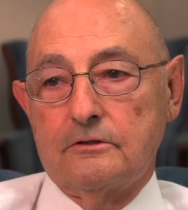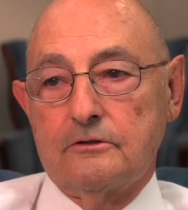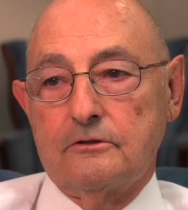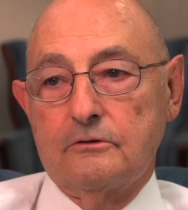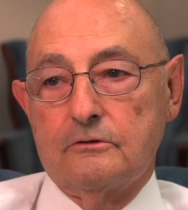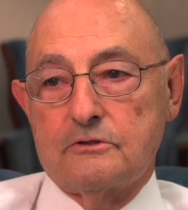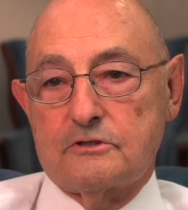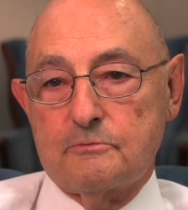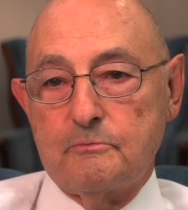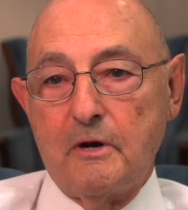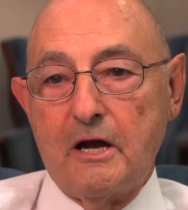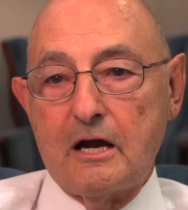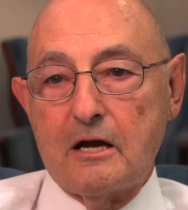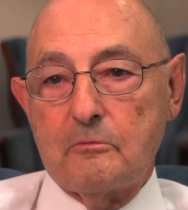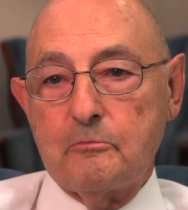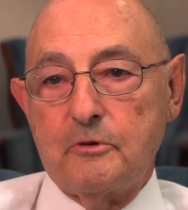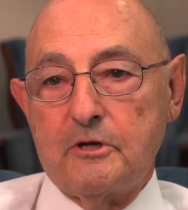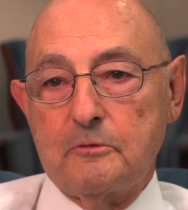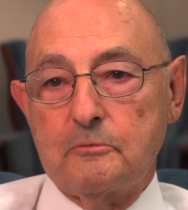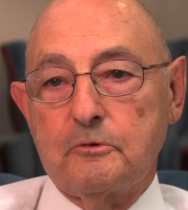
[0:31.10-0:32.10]
to inspire
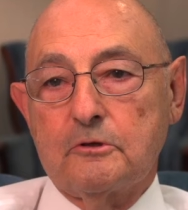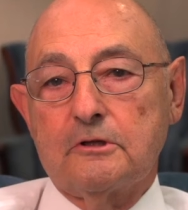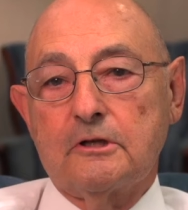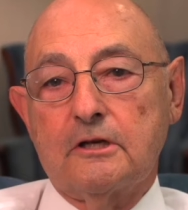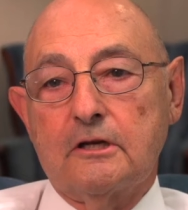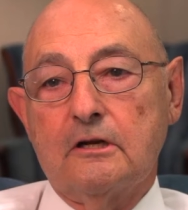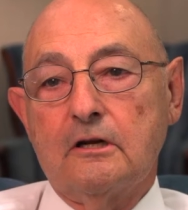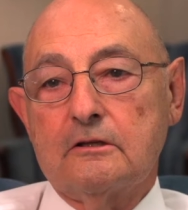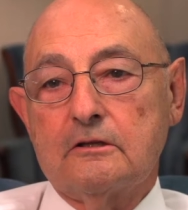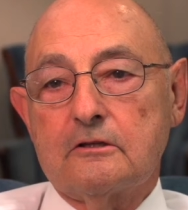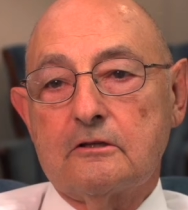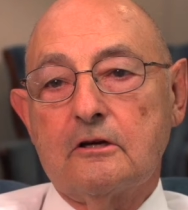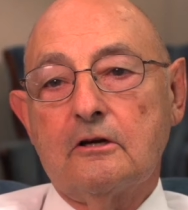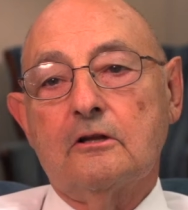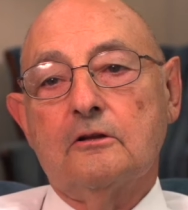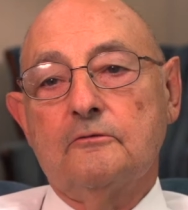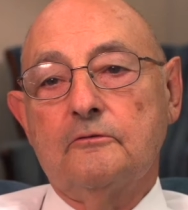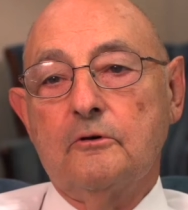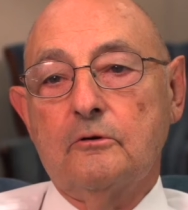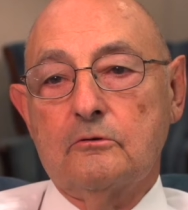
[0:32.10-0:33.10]
people to get on the
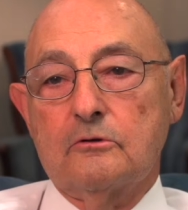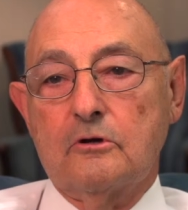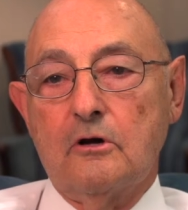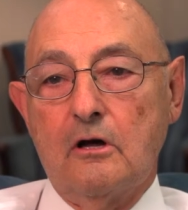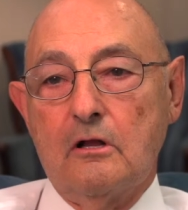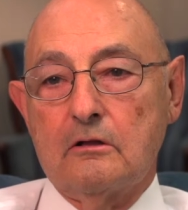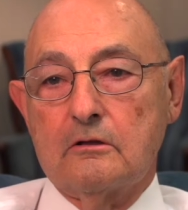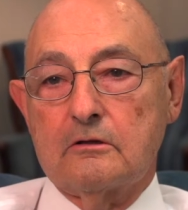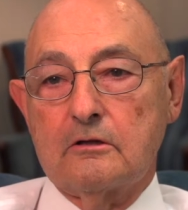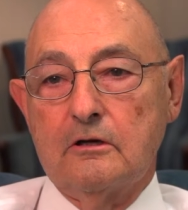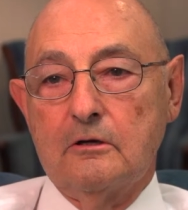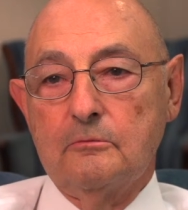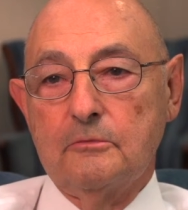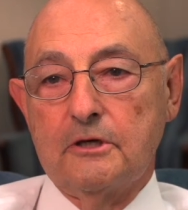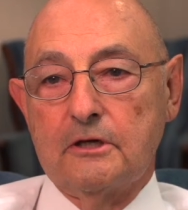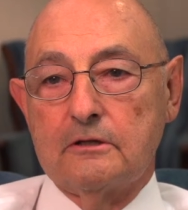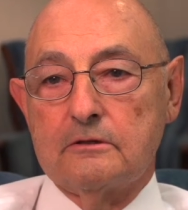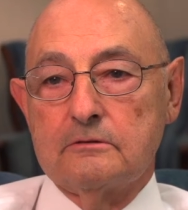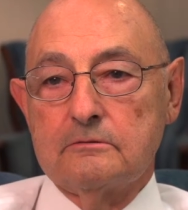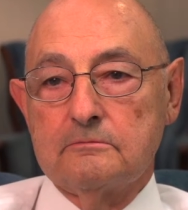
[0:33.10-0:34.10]
telephone call and come
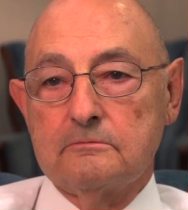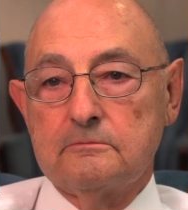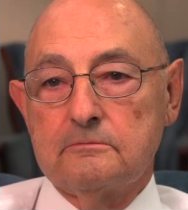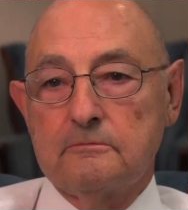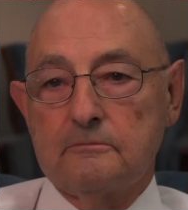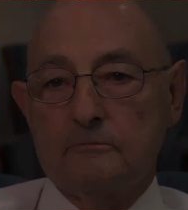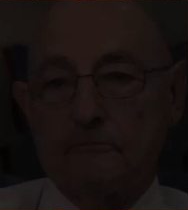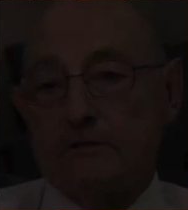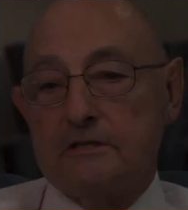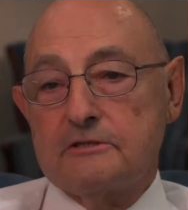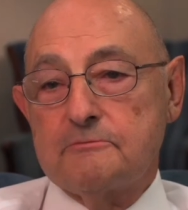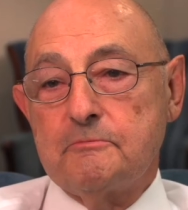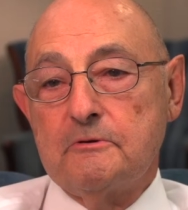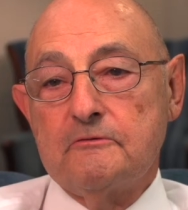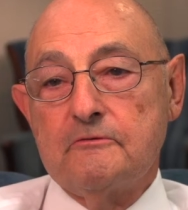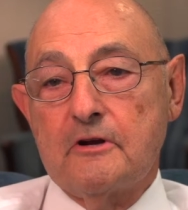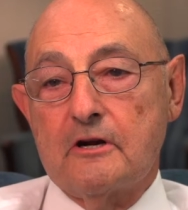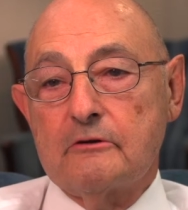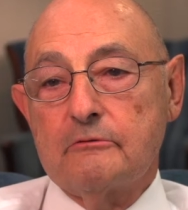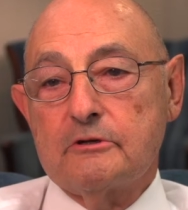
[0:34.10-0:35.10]
in. He's
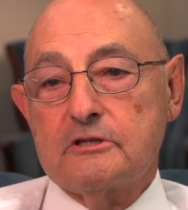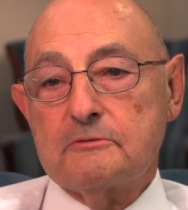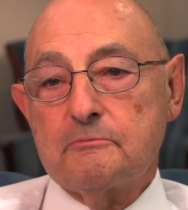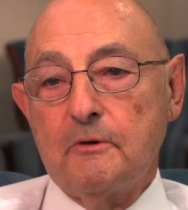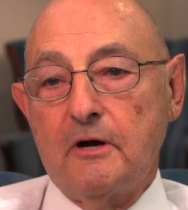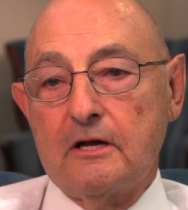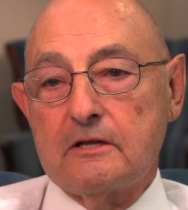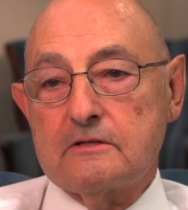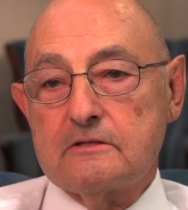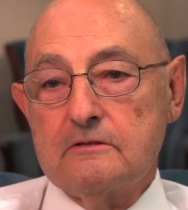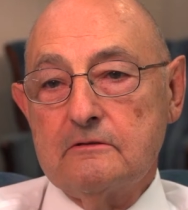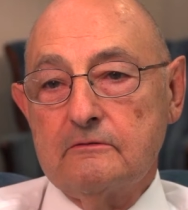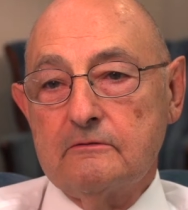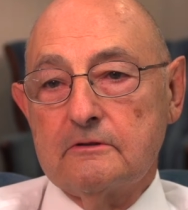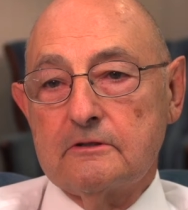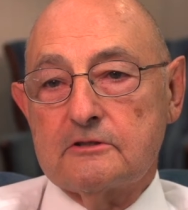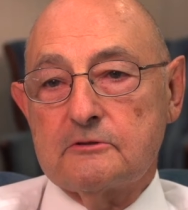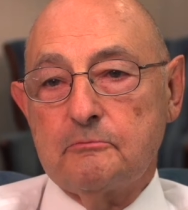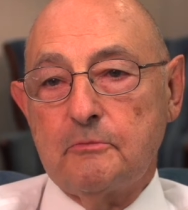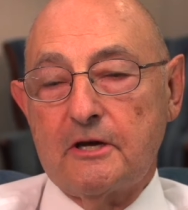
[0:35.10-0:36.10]
been very responsive,
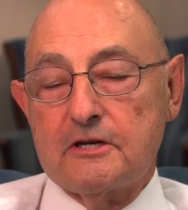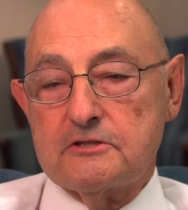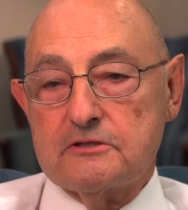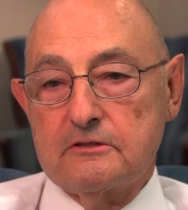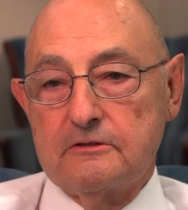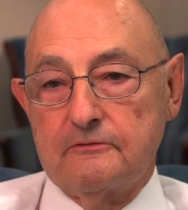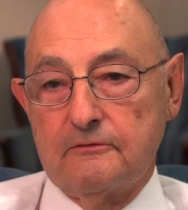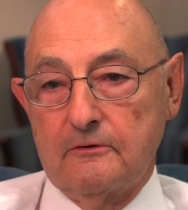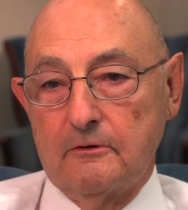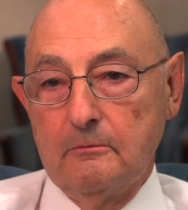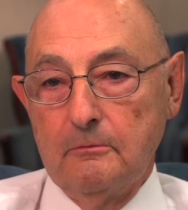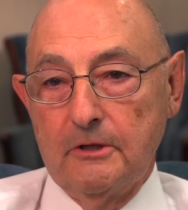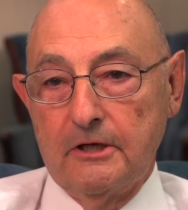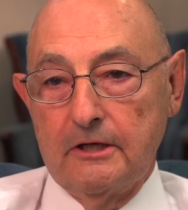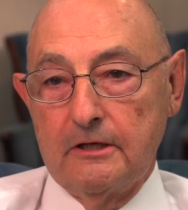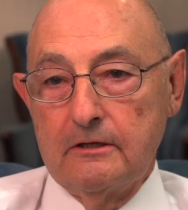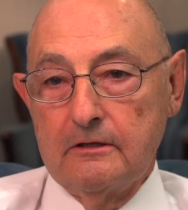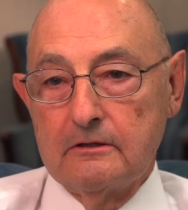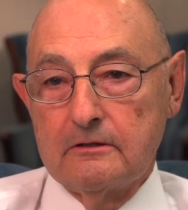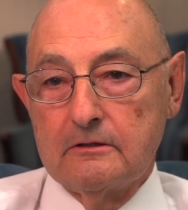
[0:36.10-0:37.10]
especially for
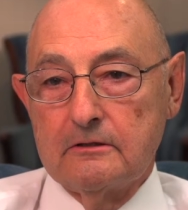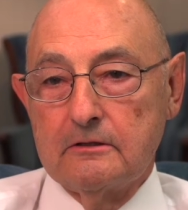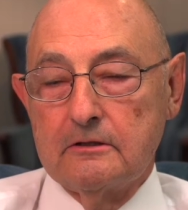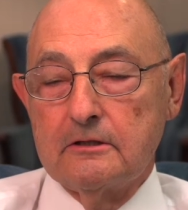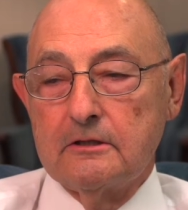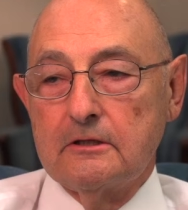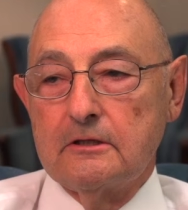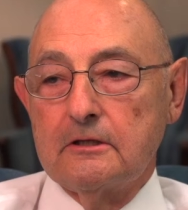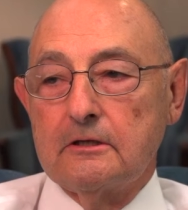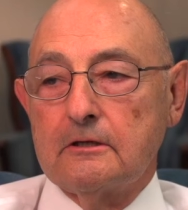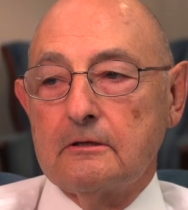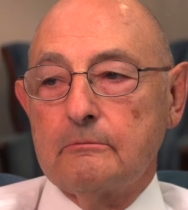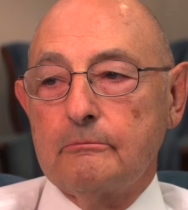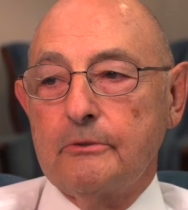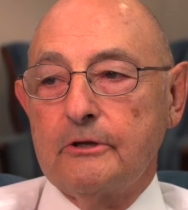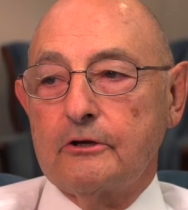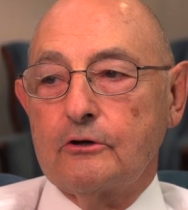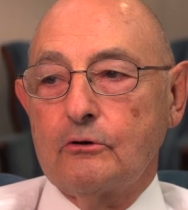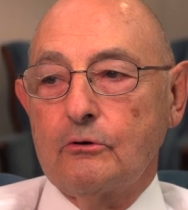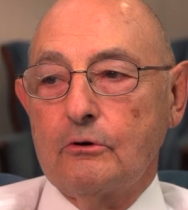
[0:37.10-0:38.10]
me,
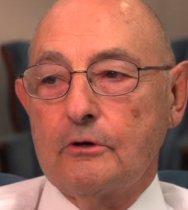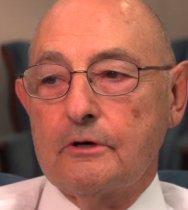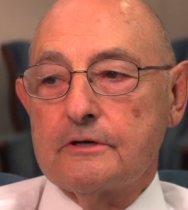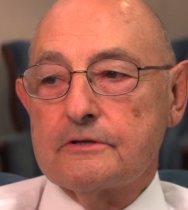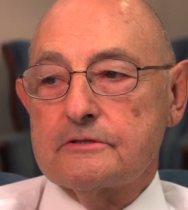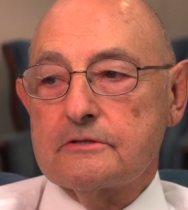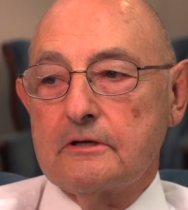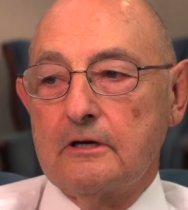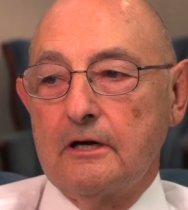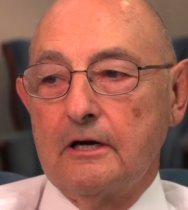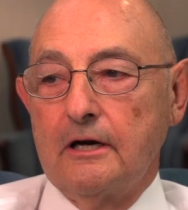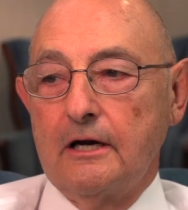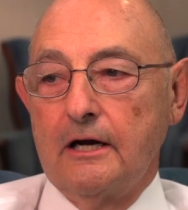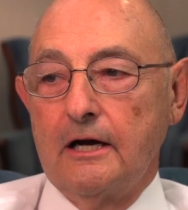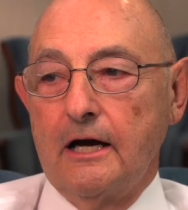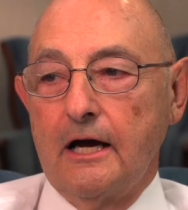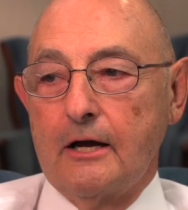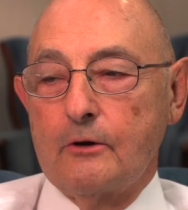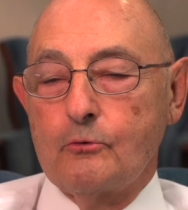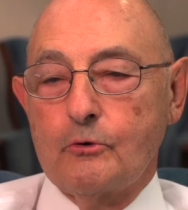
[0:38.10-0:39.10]
because
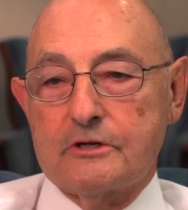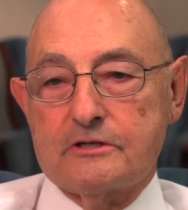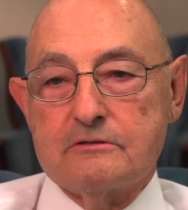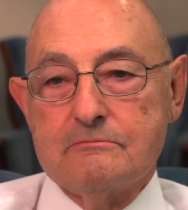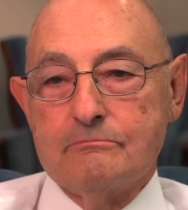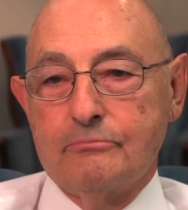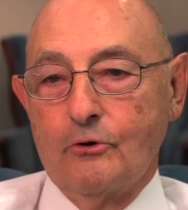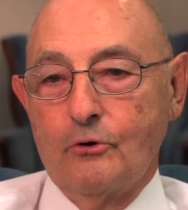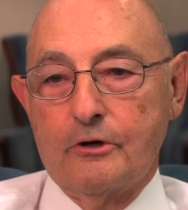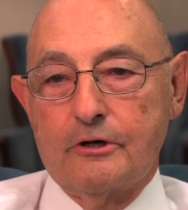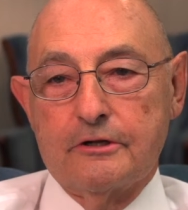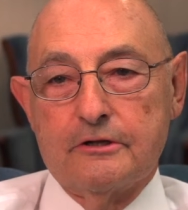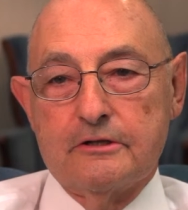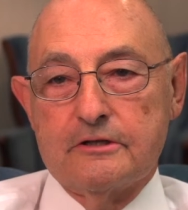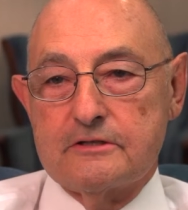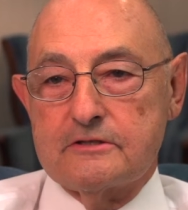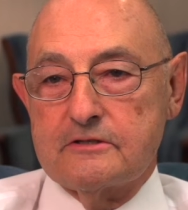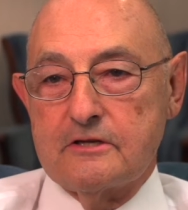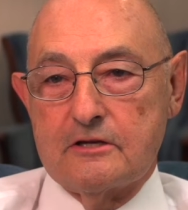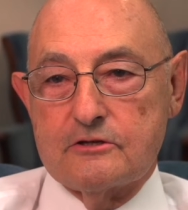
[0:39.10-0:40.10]
I wasn't born in
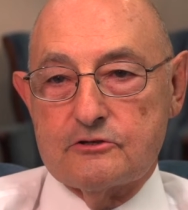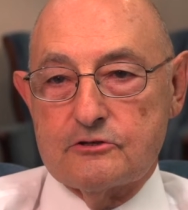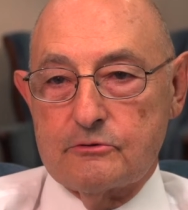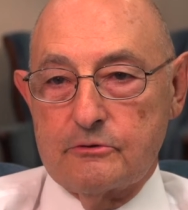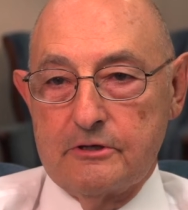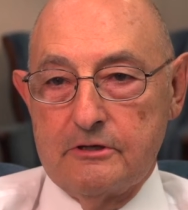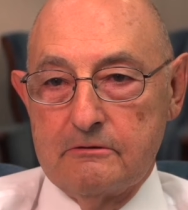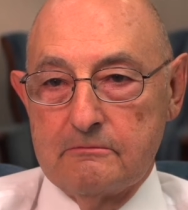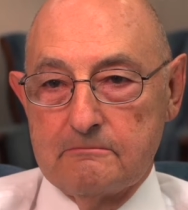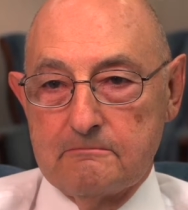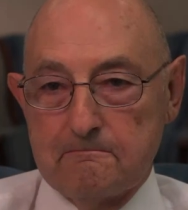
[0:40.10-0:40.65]
this century.